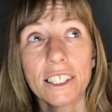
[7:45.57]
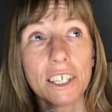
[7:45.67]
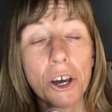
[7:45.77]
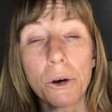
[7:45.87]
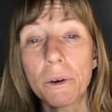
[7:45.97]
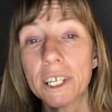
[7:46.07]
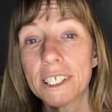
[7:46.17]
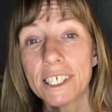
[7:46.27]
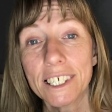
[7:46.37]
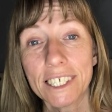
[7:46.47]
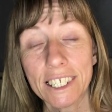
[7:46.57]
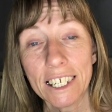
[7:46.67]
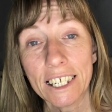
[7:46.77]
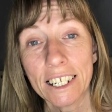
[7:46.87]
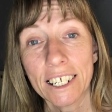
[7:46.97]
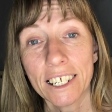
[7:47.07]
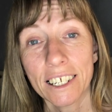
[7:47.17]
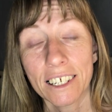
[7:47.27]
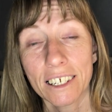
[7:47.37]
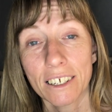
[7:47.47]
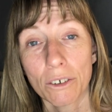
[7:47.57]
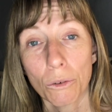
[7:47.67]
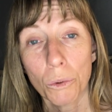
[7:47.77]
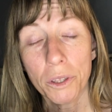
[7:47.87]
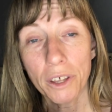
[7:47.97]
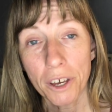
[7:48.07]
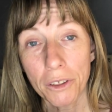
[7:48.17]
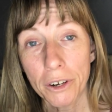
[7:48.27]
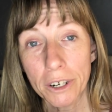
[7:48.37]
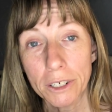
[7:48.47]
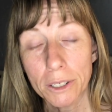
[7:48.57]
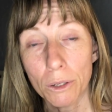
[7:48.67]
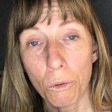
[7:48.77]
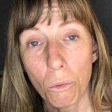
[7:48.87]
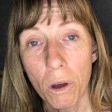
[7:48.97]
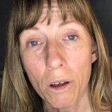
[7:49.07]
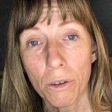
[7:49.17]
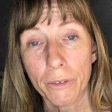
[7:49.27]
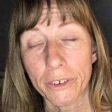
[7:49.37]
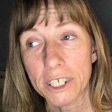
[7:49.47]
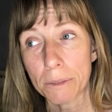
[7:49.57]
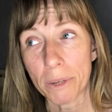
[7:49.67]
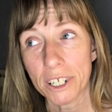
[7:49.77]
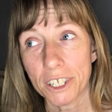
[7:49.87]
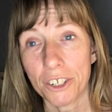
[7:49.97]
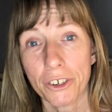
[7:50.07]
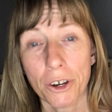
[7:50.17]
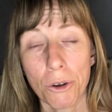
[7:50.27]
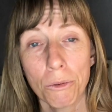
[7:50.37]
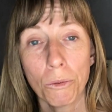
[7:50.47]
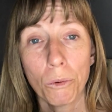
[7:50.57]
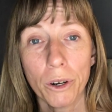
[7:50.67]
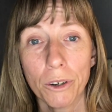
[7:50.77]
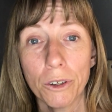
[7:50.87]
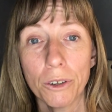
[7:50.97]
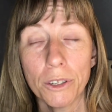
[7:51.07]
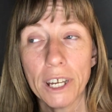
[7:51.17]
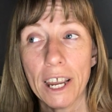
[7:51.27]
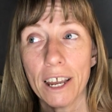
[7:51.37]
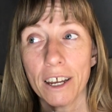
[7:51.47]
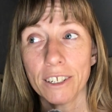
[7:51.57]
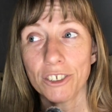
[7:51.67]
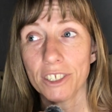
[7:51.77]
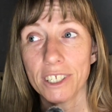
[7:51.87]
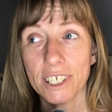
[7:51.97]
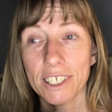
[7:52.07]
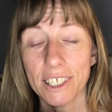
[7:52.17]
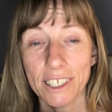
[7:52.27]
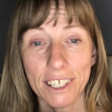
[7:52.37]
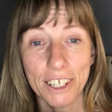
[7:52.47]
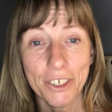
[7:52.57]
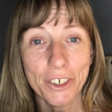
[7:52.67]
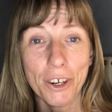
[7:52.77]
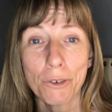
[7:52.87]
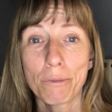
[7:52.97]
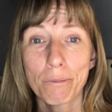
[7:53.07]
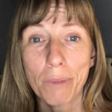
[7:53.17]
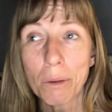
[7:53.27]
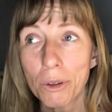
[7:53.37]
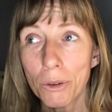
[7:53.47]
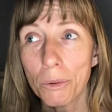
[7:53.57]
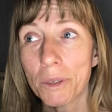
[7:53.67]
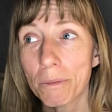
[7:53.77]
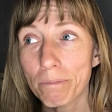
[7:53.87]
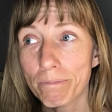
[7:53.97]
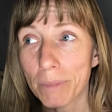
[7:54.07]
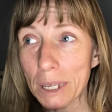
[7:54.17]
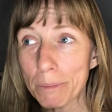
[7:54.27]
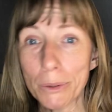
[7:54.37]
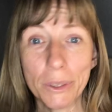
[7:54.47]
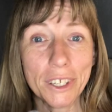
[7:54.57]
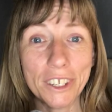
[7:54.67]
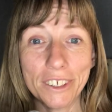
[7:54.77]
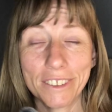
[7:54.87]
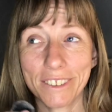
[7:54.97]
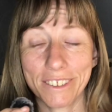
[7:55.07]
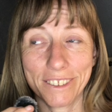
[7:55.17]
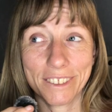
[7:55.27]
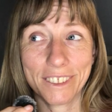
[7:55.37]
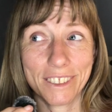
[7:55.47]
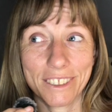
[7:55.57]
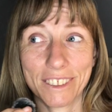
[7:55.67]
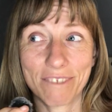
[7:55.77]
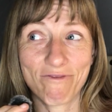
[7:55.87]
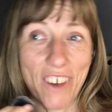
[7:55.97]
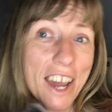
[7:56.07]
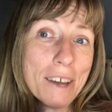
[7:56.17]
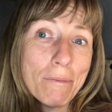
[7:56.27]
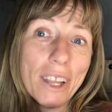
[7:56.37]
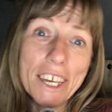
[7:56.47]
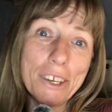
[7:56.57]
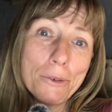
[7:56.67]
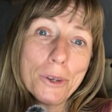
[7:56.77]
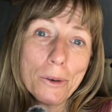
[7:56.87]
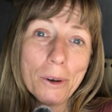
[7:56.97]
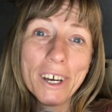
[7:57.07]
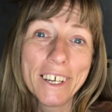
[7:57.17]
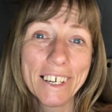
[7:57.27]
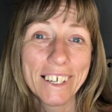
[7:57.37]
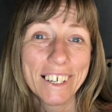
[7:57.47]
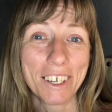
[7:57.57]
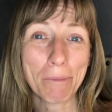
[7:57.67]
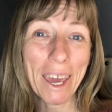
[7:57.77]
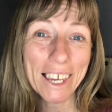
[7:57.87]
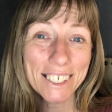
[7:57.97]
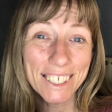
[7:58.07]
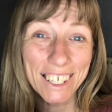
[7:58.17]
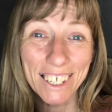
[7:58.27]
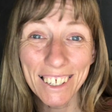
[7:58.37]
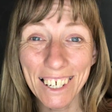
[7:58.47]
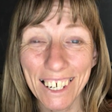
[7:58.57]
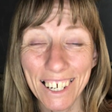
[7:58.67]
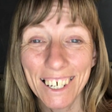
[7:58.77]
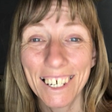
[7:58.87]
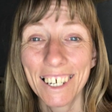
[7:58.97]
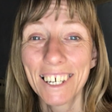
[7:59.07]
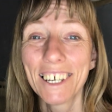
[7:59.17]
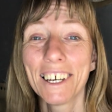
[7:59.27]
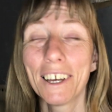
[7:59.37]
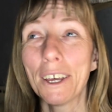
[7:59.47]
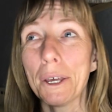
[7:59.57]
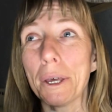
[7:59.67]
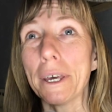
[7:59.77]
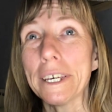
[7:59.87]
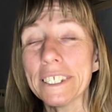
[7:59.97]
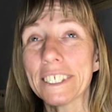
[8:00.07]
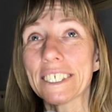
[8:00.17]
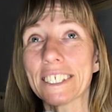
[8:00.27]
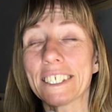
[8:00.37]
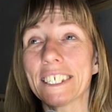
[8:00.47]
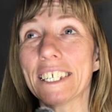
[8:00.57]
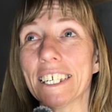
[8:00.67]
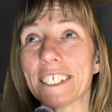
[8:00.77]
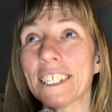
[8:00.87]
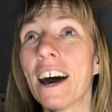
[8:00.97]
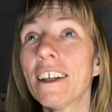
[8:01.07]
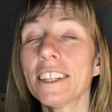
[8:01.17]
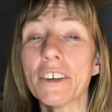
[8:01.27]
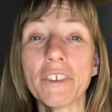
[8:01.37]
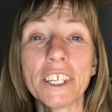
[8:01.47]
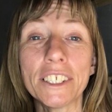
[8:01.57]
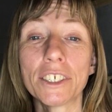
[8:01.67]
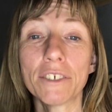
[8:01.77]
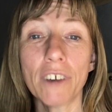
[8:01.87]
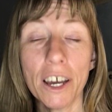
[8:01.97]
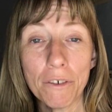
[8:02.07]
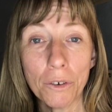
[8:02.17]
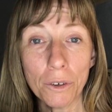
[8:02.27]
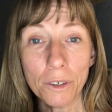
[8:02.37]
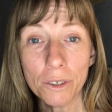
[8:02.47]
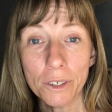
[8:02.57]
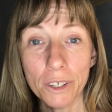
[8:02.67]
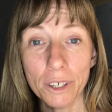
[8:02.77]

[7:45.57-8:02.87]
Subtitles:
coexisting with others while respecting your own world and just existing in your own bubble with people that vibe like you do. Basically, it's it's not living in survival,